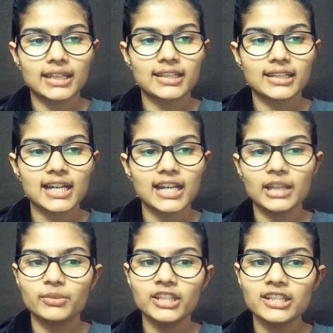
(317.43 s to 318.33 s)
and the
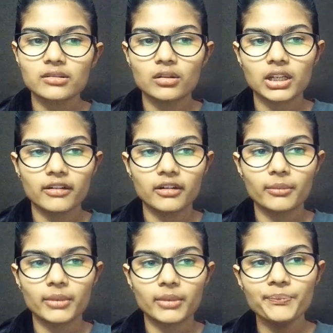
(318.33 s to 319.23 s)
type, these all
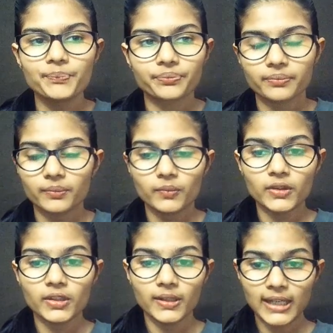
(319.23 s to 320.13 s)
are my
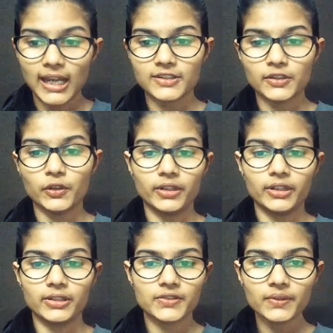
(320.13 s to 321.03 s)

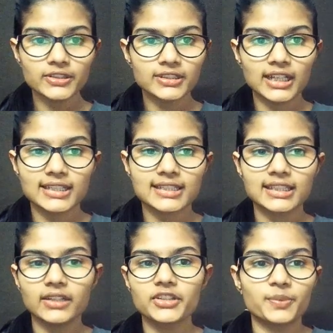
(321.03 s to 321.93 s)
categoricals, right? So that's
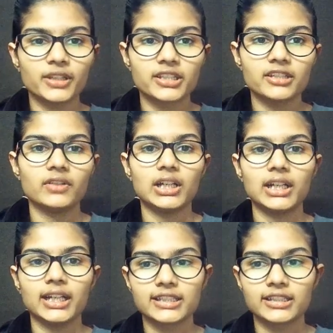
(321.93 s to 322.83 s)
the respective
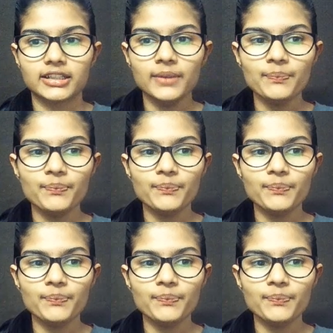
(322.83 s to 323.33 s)
idea.